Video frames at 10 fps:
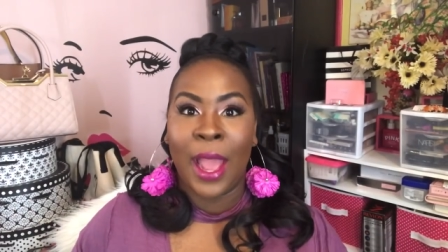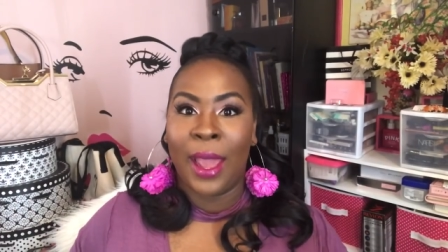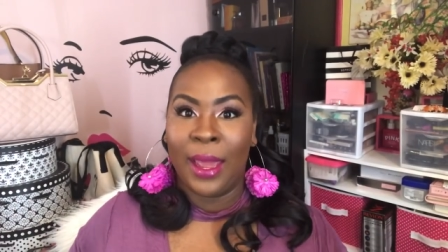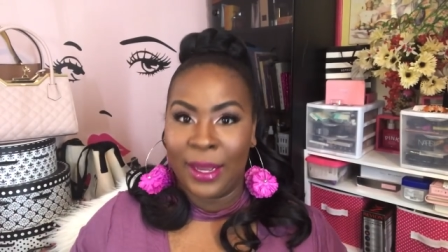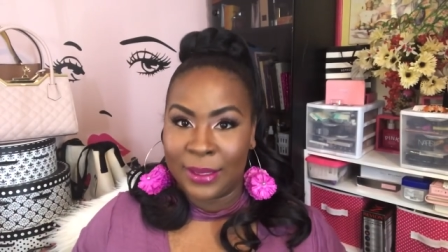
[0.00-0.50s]

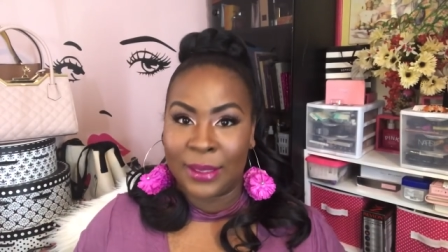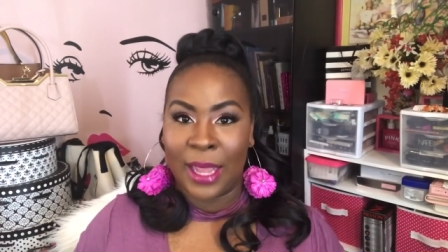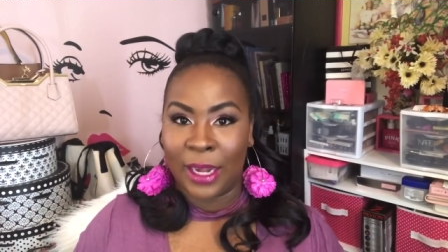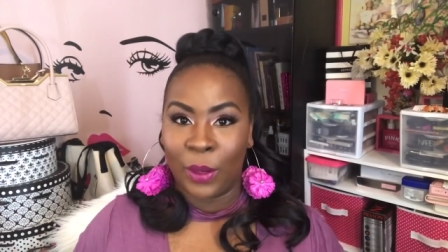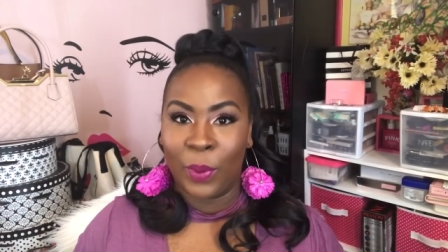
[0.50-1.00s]
And that's
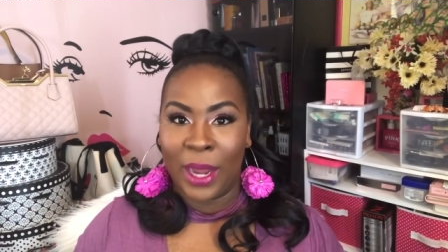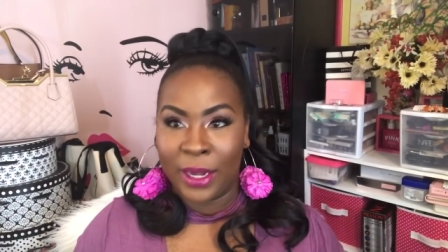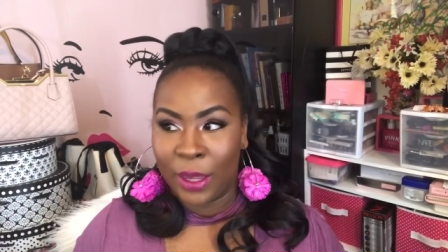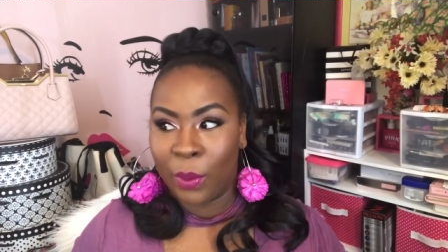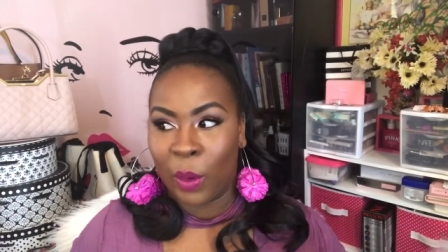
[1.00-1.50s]
exactly what I
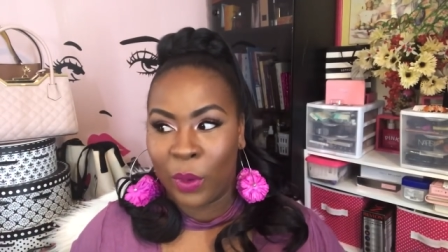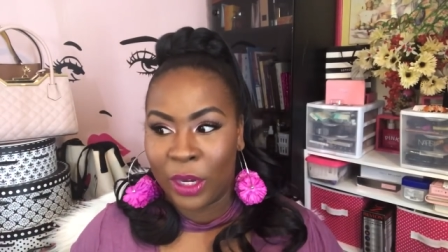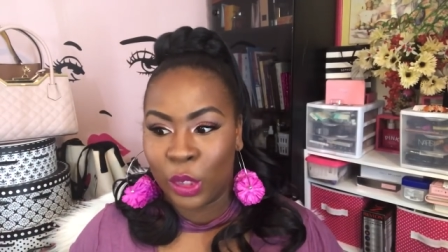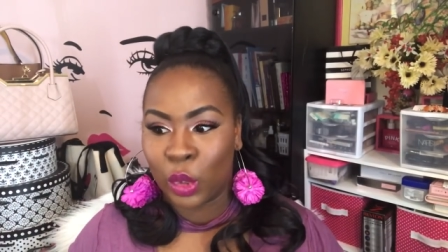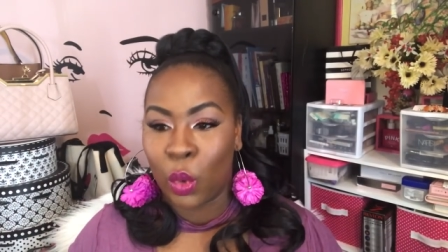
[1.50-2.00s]
did when I went
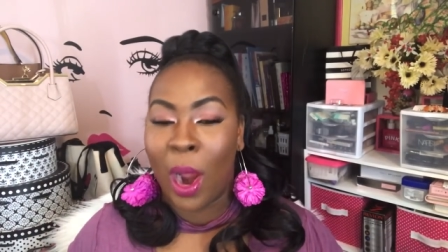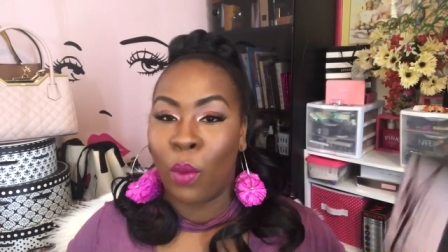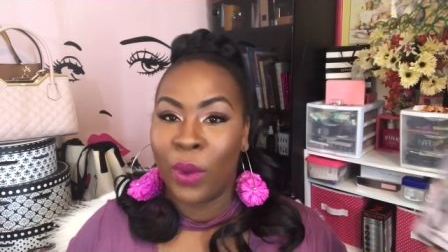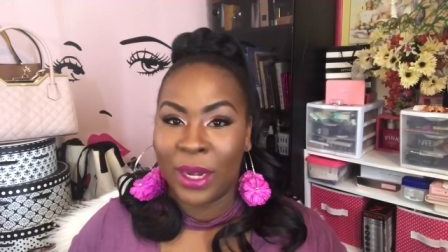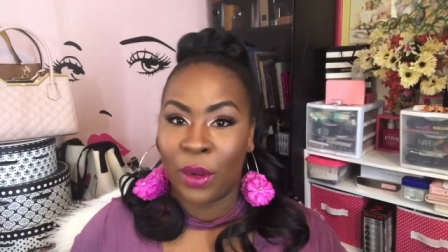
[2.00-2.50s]
in the store. I
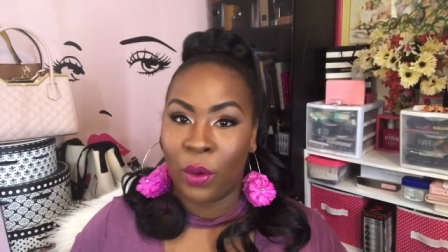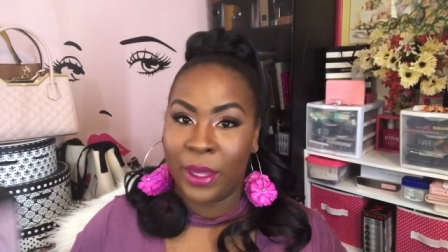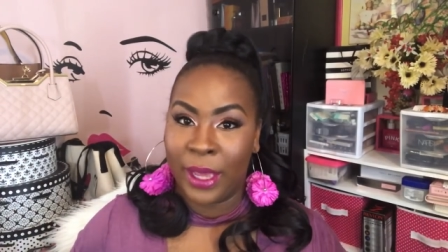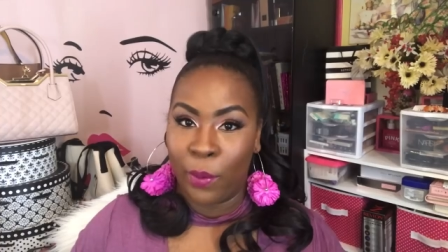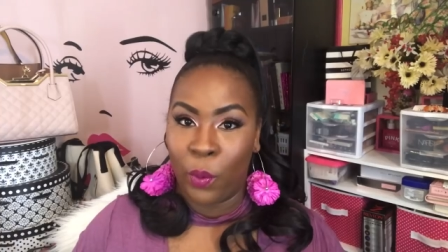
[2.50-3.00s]
went to
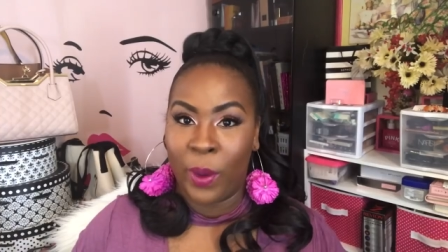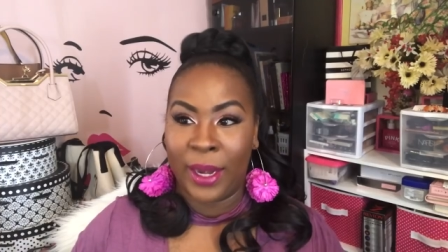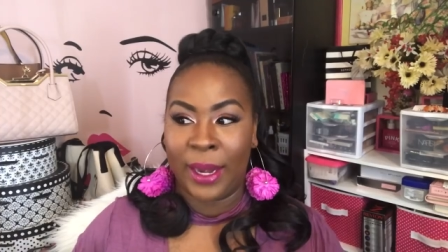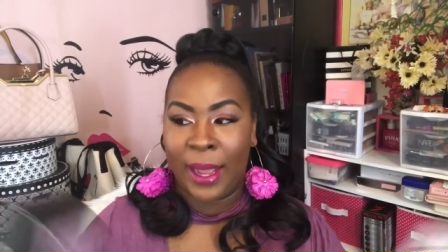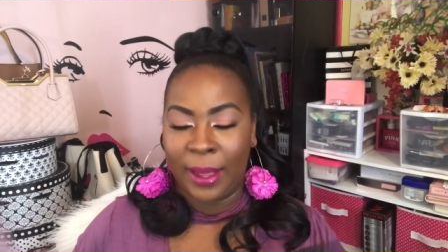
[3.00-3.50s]
only get
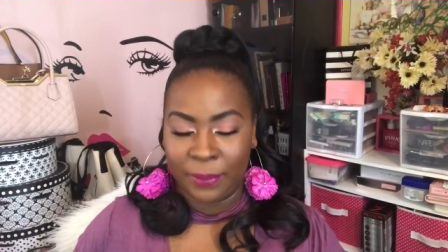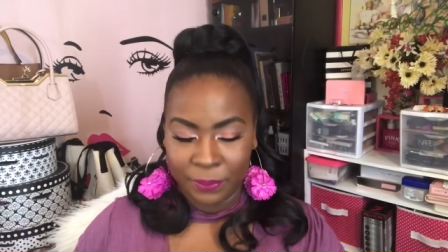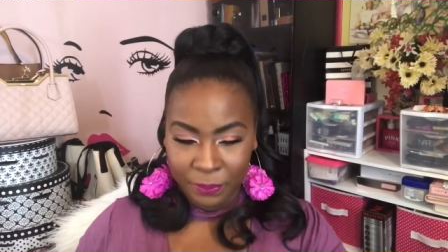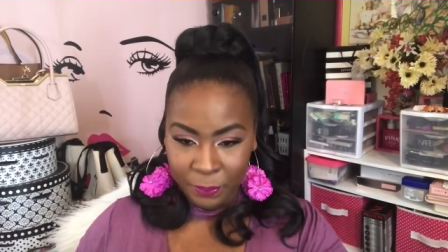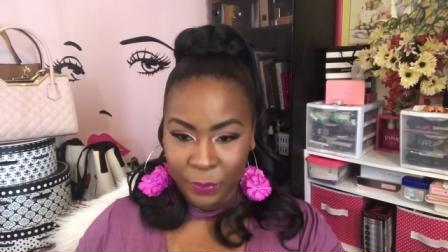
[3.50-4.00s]
one, and I
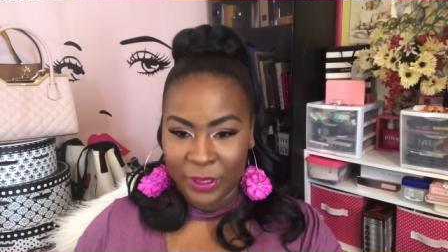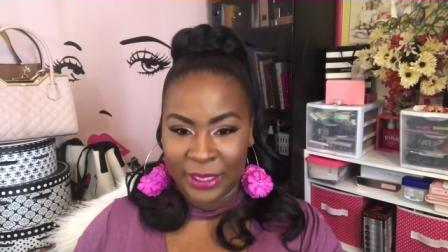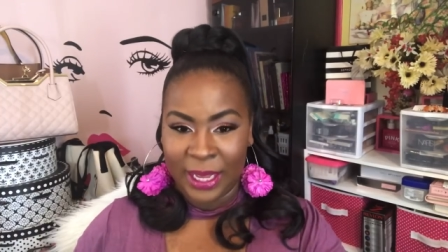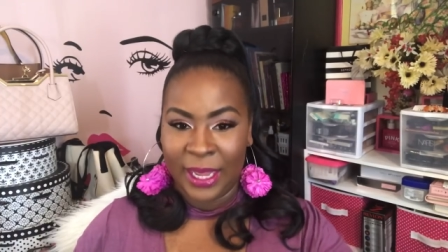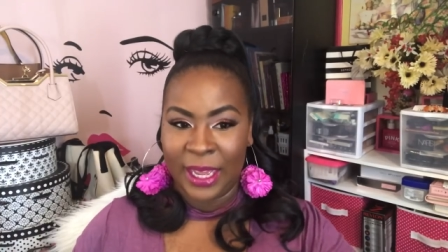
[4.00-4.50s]

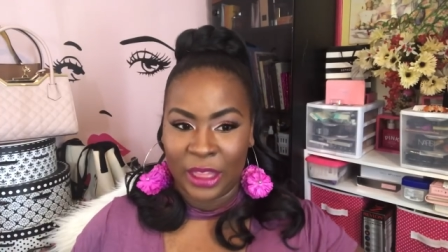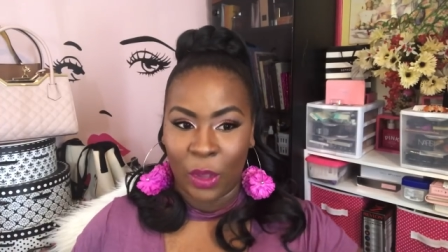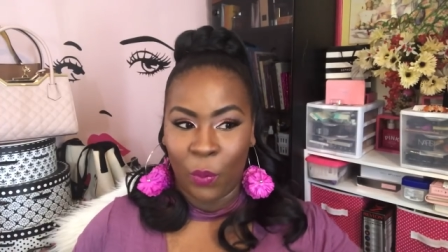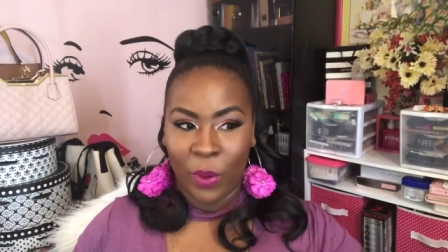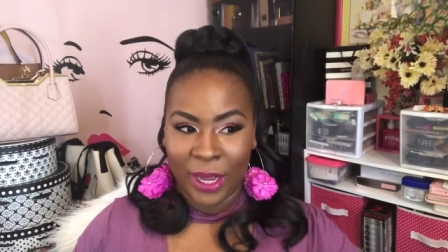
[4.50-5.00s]
didn't get
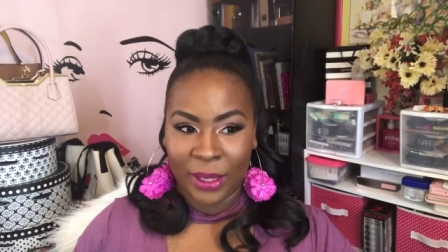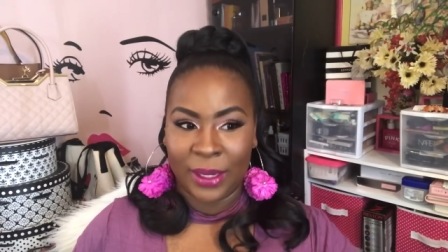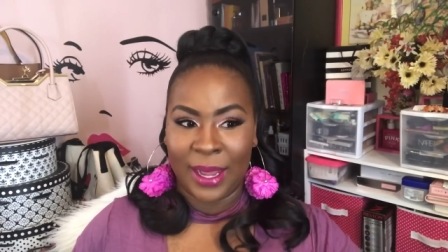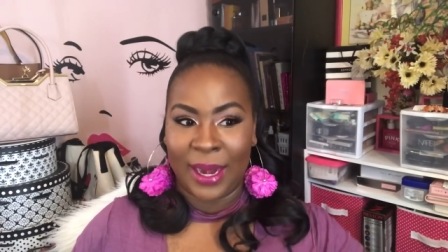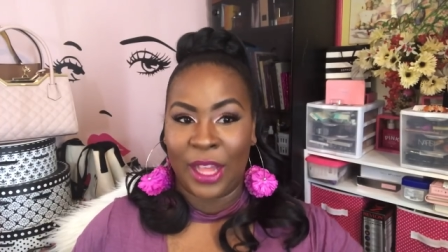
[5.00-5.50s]
the
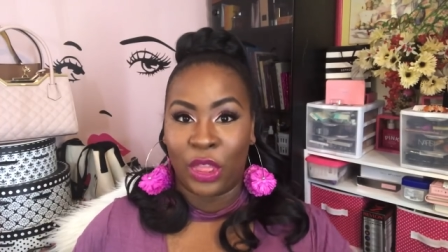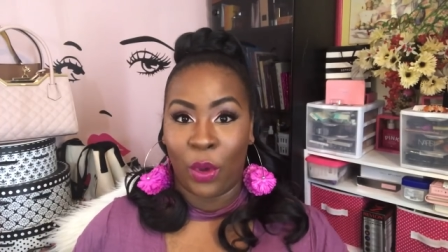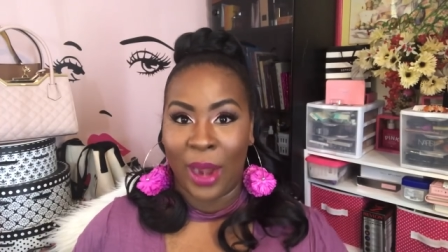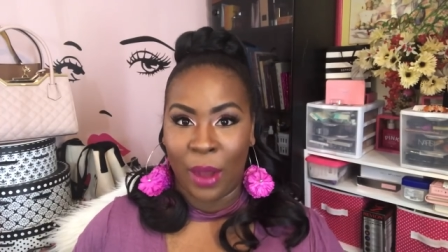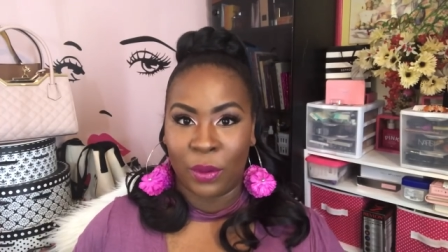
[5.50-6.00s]
one that I
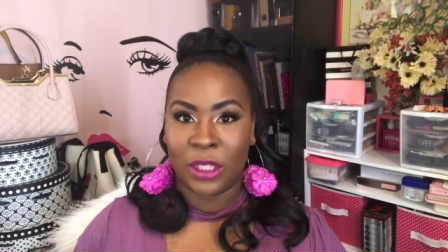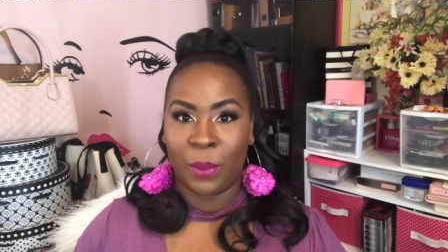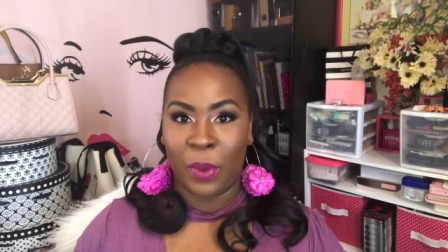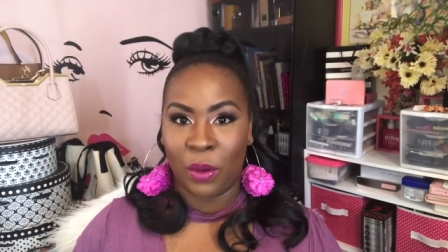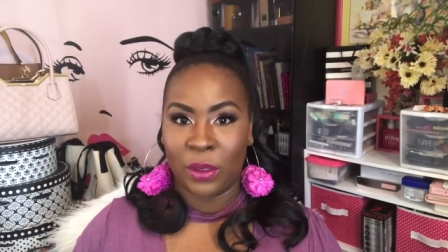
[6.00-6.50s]
thought I was
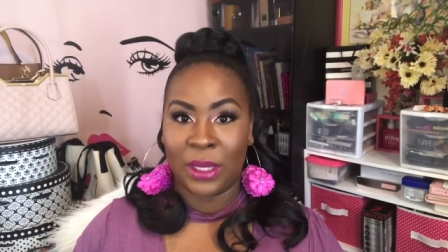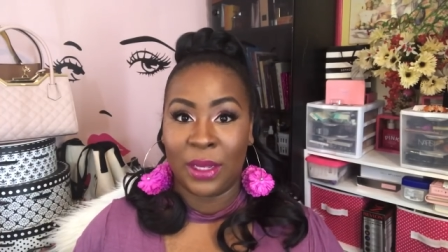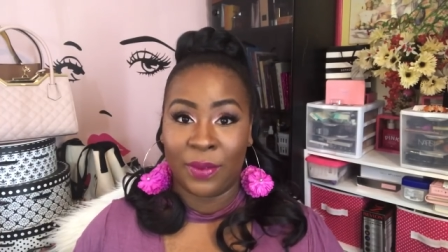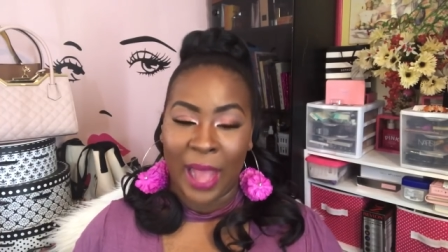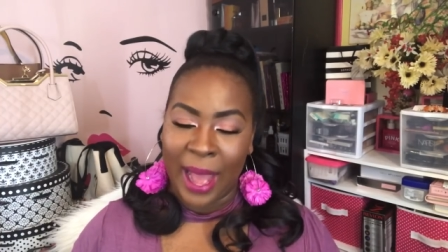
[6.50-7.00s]
supposed to
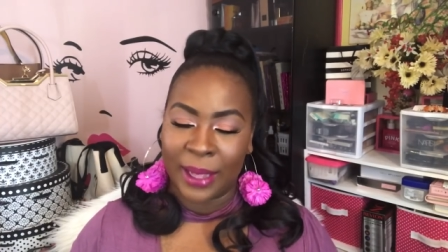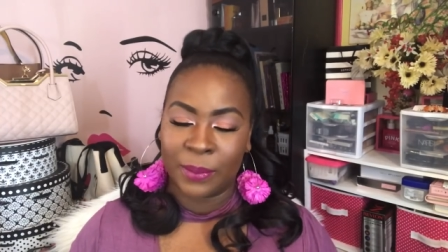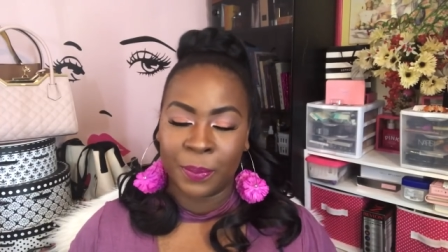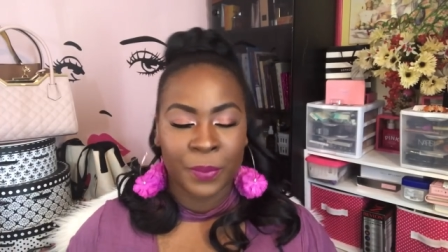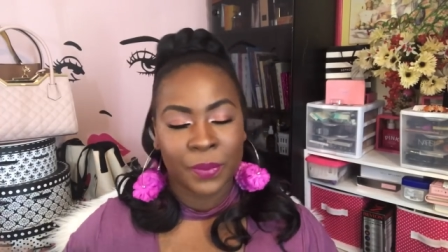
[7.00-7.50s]
have
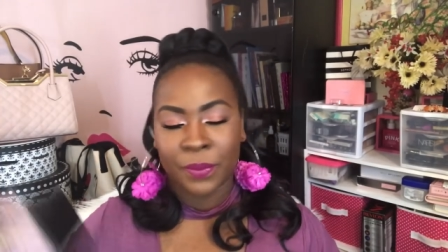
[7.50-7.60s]
gotten.